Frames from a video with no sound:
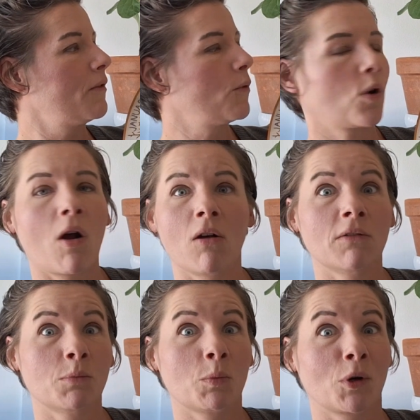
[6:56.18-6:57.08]
for all
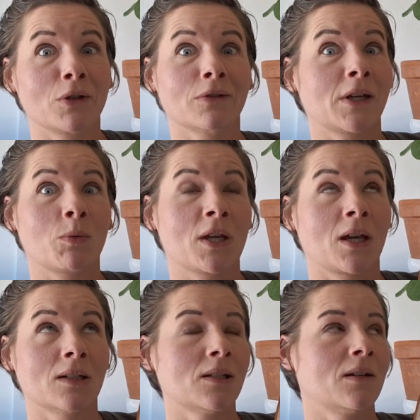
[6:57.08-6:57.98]
of Memorial Day
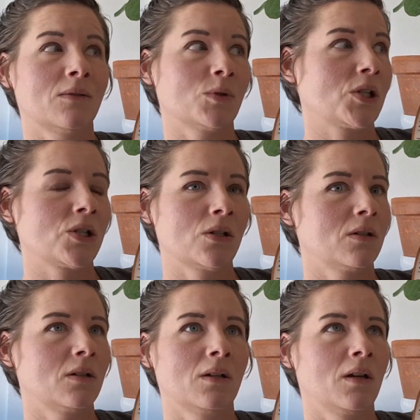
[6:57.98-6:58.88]
weekend, which
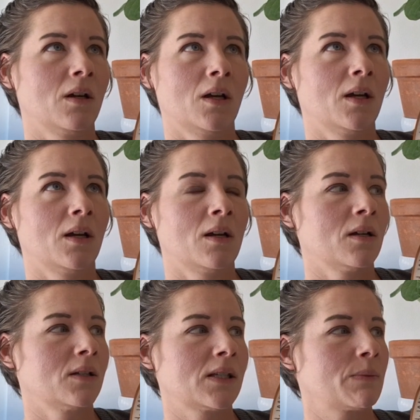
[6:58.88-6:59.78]

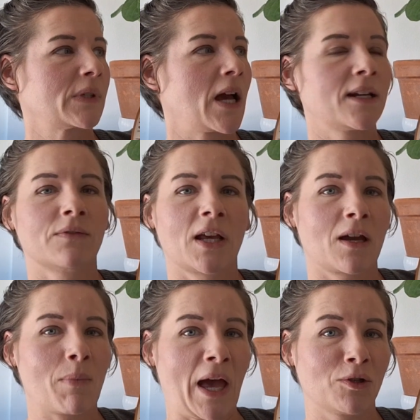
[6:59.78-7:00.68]
seems kind of like a
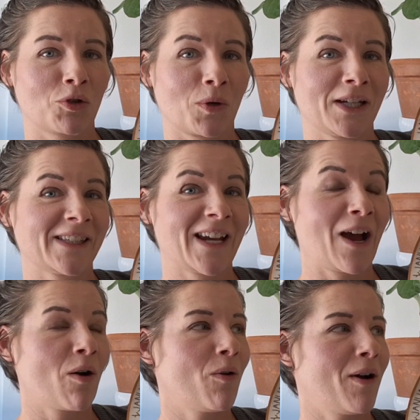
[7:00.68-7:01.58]
bad choice now,